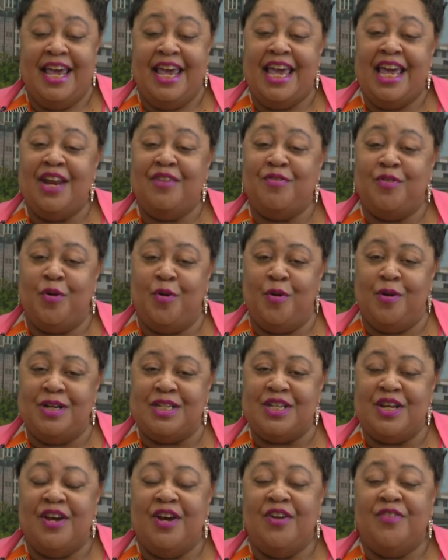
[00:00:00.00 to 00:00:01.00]
and of
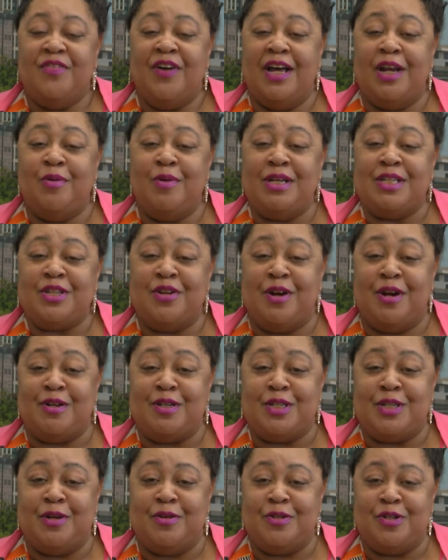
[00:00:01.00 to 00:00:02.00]
course, follow us on our
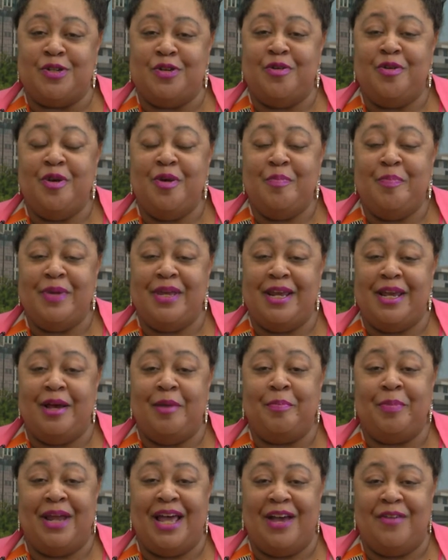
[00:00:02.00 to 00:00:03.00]
social media
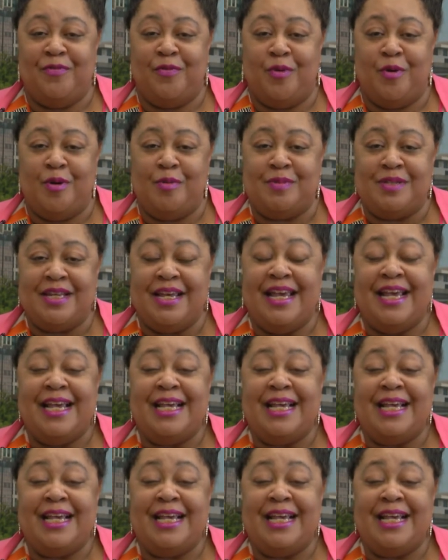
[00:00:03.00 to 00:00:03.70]
platforms,